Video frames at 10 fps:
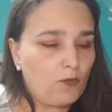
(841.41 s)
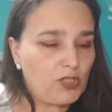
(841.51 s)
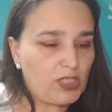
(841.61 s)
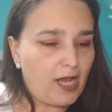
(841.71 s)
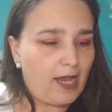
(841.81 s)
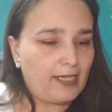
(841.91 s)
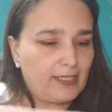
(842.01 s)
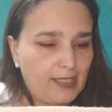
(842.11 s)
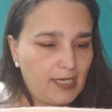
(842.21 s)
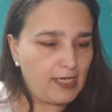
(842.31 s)
which I
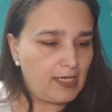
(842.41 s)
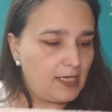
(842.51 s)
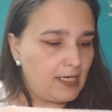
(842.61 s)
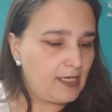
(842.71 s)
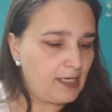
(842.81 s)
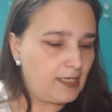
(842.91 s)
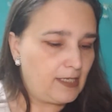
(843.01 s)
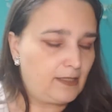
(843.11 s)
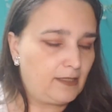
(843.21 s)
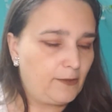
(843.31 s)
did
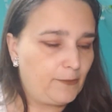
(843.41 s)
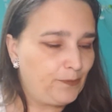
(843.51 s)
is